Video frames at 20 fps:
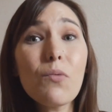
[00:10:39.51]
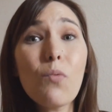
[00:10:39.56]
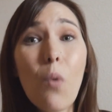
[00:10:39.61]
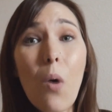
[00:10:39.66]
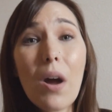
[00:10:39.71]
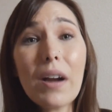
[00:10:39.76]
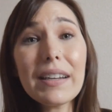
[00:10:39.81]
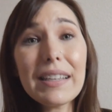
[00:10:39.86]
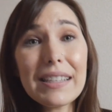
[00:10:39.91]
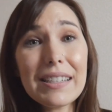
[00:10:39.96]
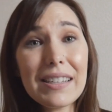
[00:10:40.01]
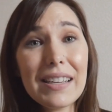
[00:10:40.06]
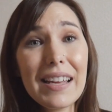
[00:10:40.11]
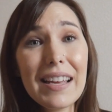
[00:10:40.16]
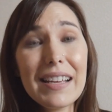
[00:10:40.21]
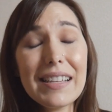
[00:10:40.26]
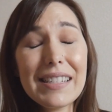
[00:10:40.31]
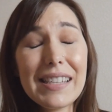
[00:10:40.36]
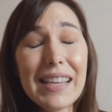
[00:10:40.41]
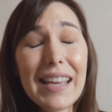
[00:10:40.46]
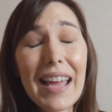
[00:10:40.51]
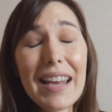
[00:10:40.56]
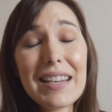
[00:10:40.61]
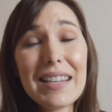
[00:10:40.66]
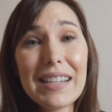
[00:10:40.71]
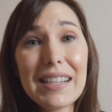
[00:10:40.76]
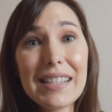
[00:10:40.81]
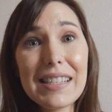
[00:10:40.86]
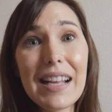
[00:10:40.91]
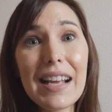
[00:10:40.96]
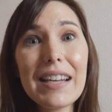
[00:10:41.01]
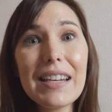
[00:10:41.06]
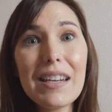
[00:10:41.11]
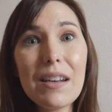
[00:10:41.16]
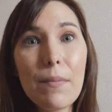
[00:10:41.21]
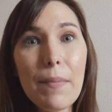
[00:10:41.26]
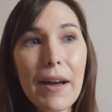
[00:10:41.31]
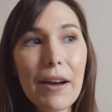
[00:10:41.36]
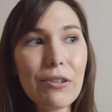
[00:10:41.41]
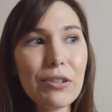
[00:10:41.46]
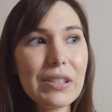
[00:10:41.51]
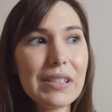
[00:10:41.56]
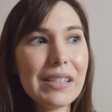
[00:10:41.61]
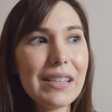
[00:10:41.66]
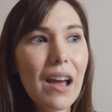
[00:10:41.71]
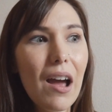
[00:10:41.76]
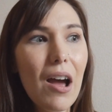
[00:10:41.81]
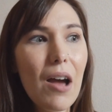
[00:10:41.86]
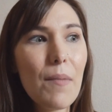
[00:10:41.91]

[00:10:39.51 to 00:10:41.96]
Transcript: wanted to get excited about.